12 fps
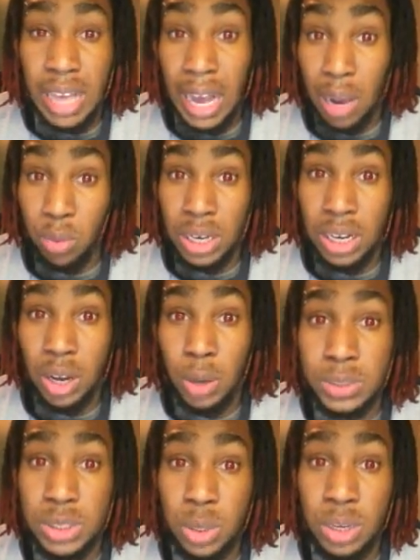I really
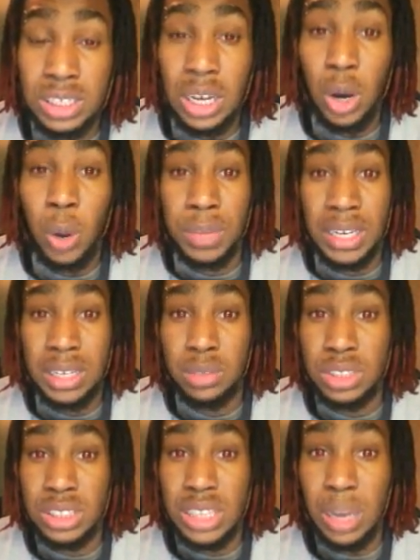hope so, because I hope they
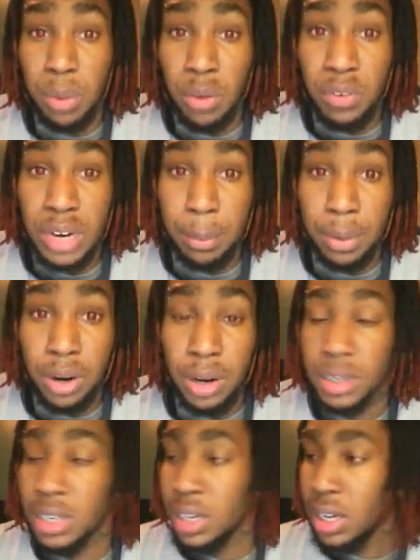don't skip over that
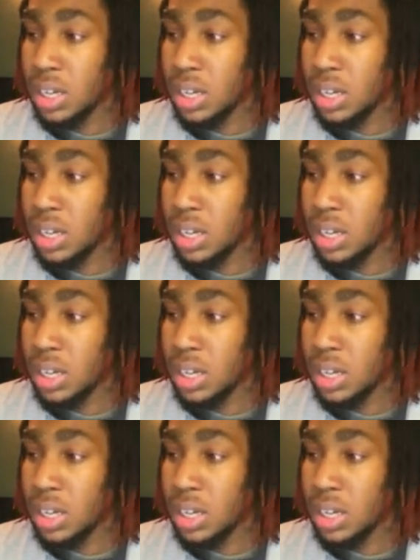part.